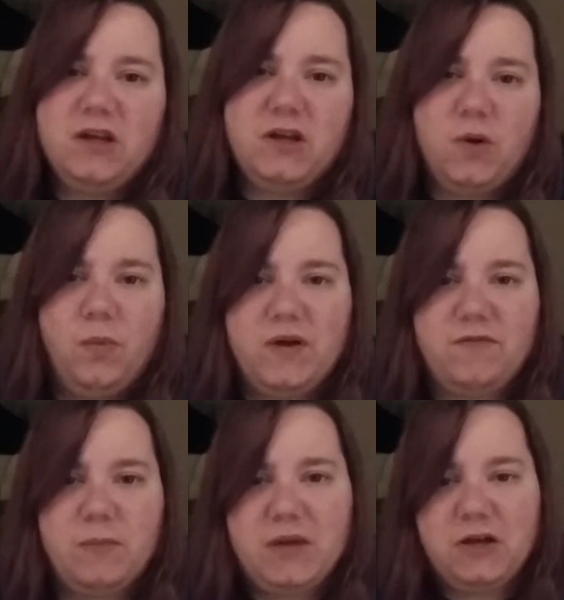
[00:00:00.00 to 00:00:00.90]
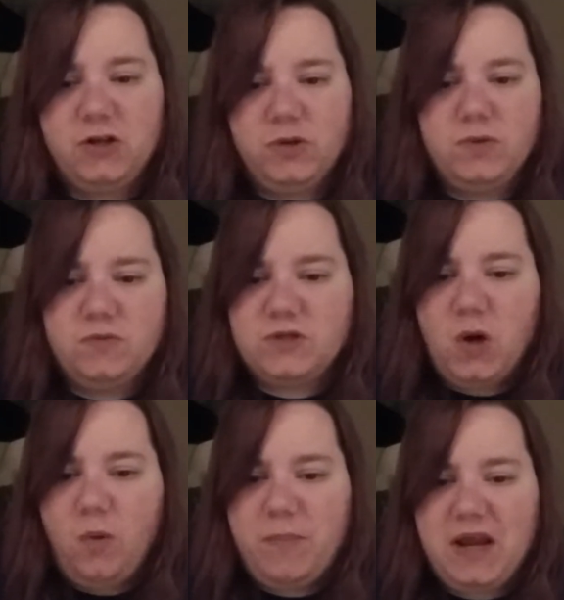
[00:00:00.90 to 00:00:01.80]
one of them includes
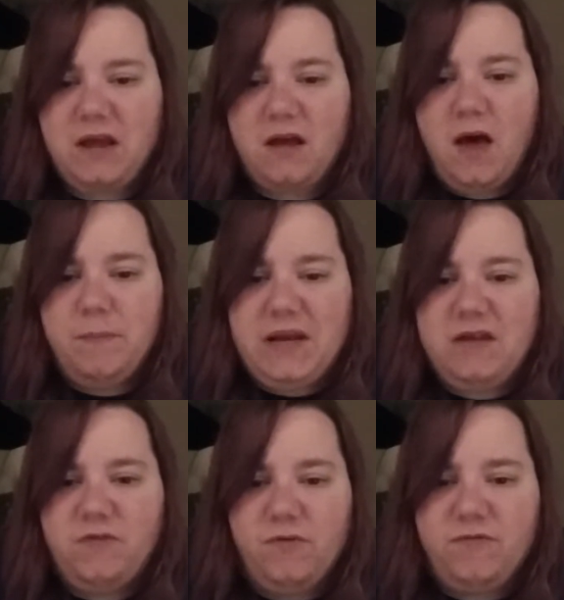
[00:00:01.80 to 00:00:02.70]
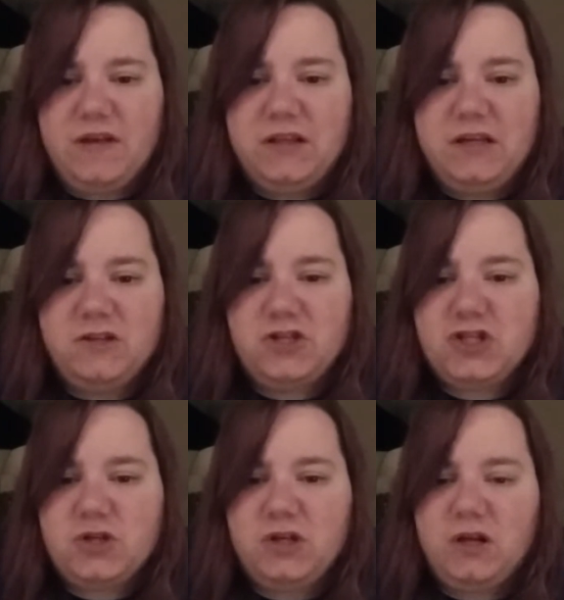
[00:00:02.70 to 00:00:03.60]
opening a medieval
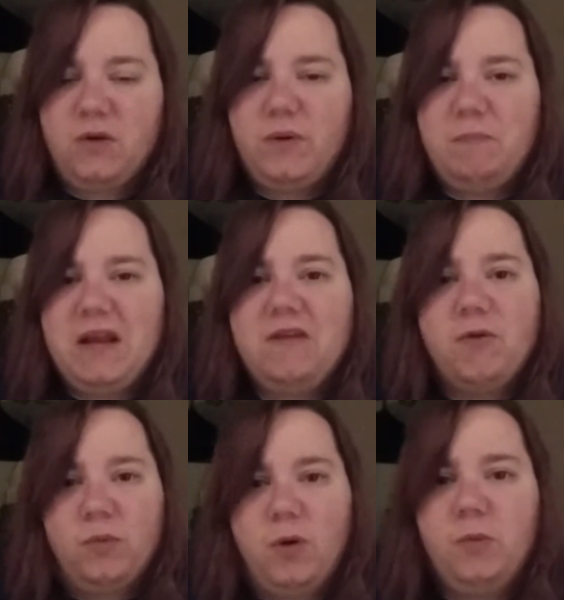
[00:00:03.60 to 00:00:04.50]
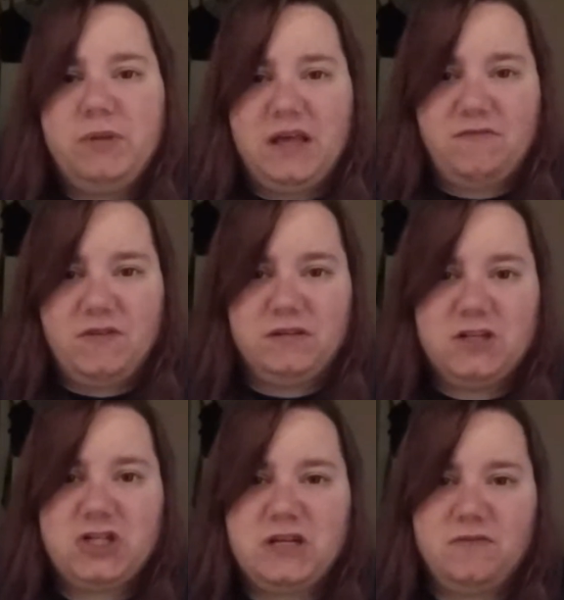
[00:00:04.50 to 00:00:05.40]
village, a medieval roleplay
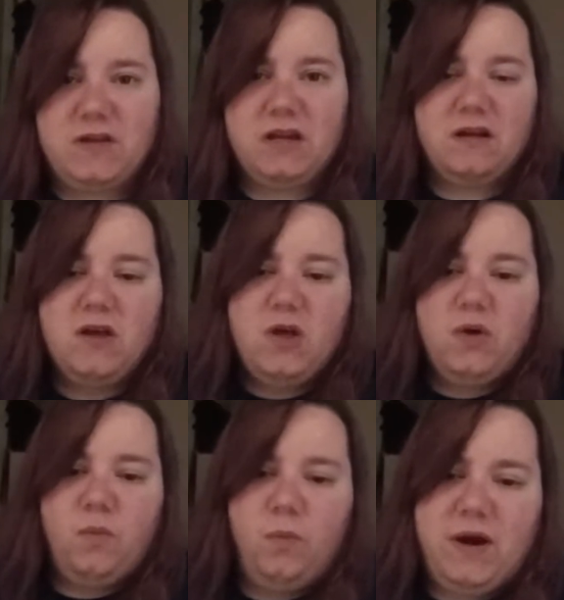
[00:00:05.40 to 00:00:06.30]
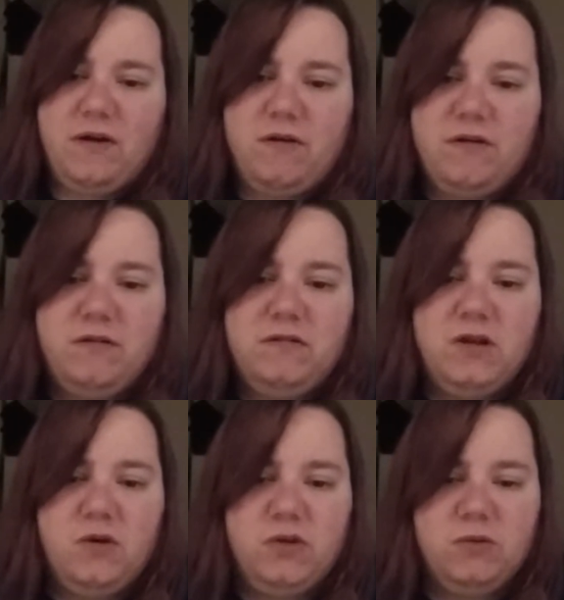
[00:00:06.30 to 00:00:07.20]
village even, where,
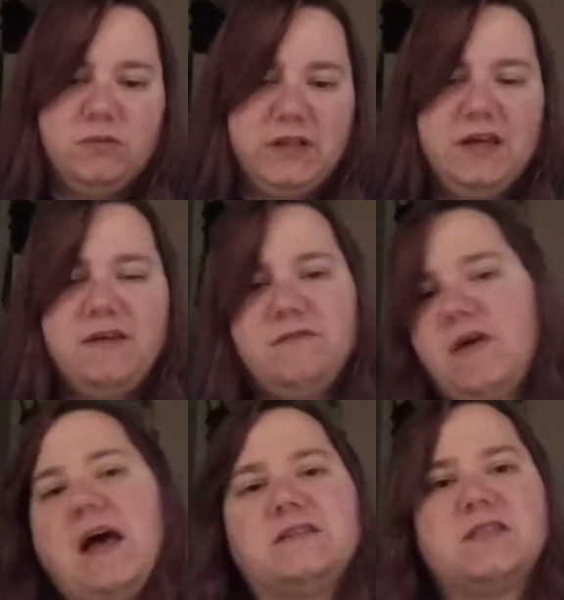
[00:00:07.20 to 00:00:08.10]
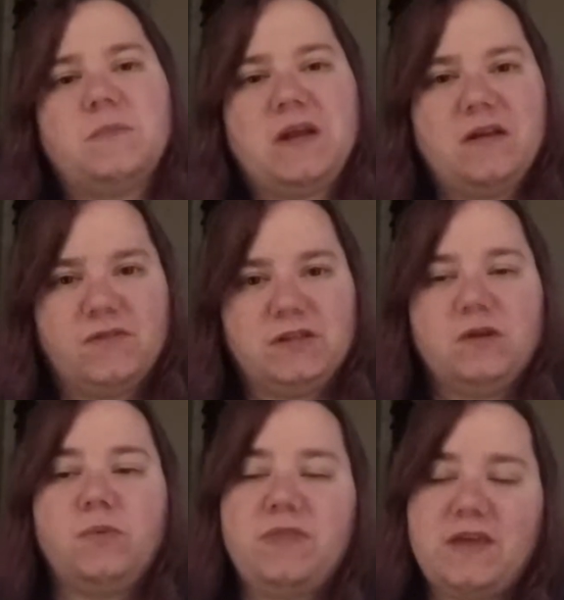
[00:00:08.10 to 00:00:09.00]
you live as the medieval
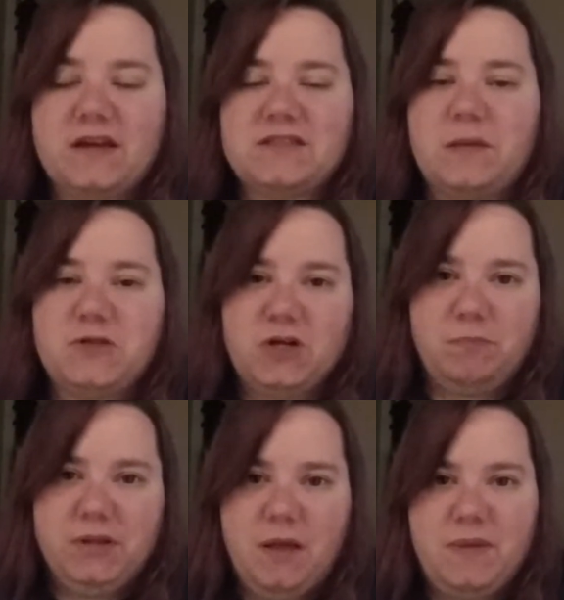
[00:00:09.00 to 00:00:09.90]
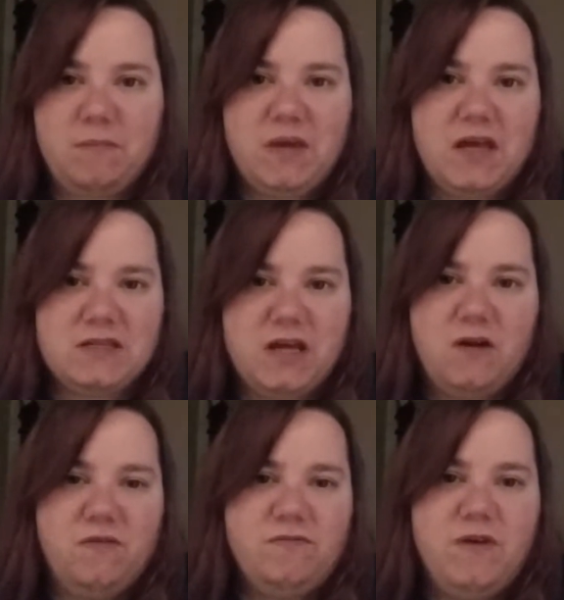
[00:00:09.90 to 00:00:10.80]
did, with the exception of plumbing, because I
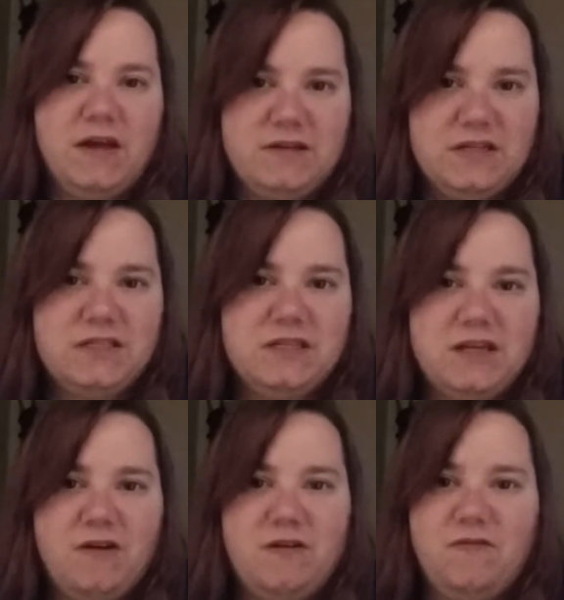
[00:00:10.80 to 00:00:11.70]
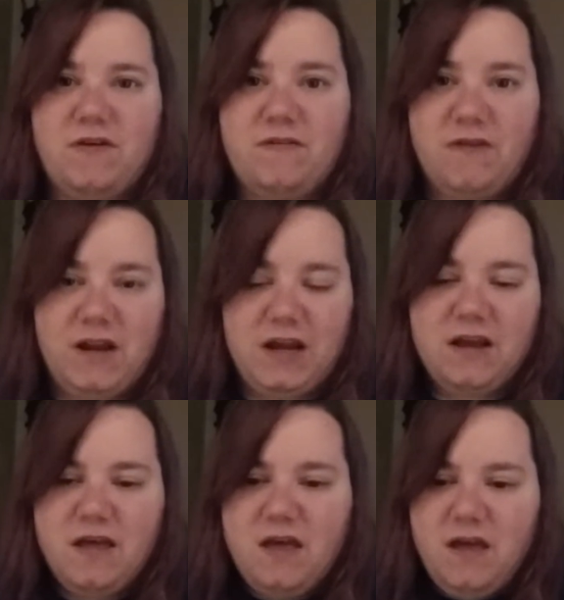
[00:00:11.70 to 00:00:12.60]
don't find dysentery very
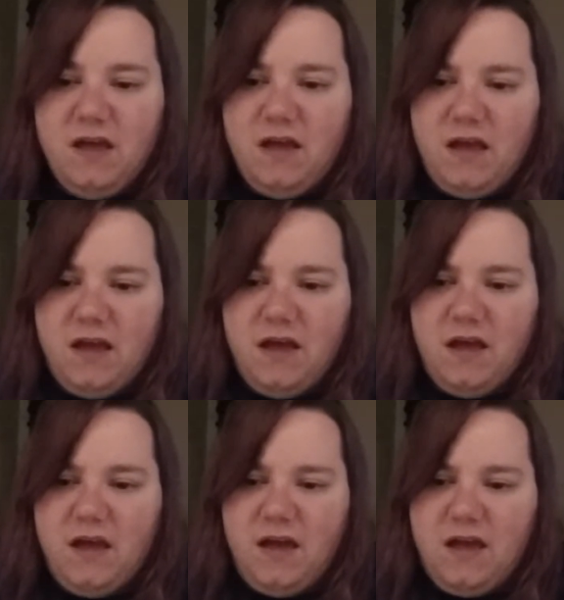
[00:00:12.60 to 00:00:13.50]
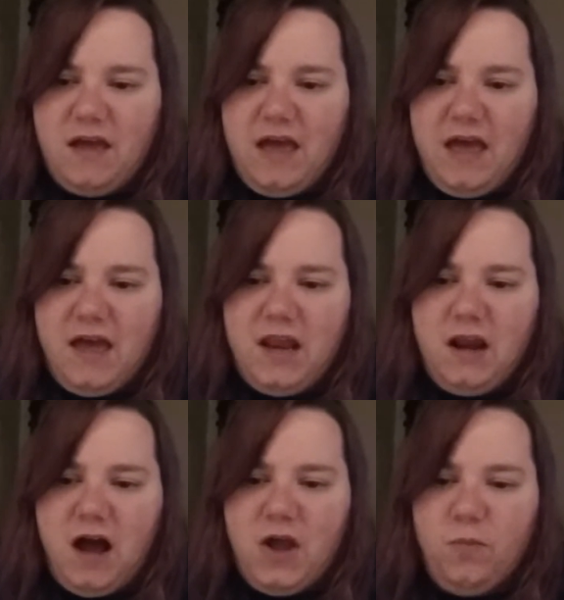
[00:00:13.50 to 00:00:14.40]
funny.
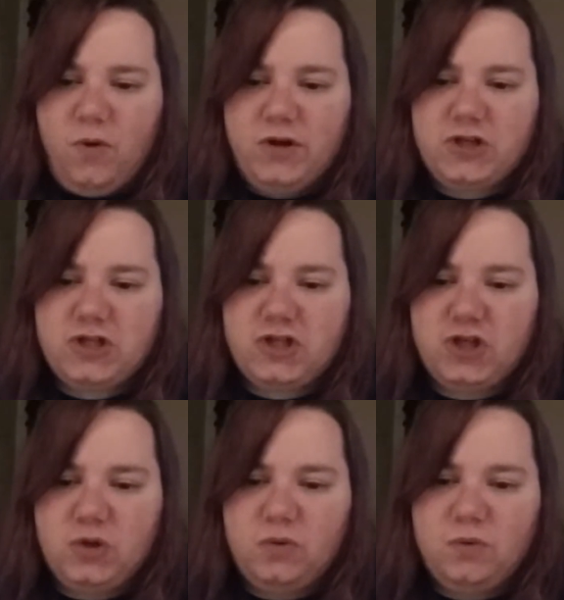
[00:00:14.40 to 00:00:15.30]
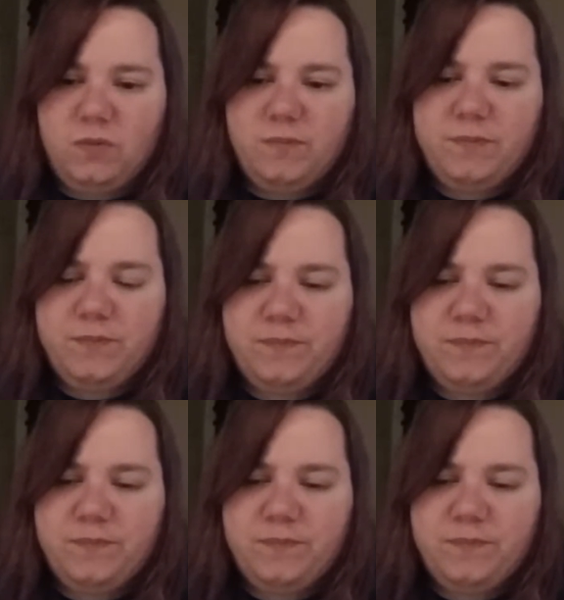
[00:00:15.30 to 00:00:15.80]
And I want to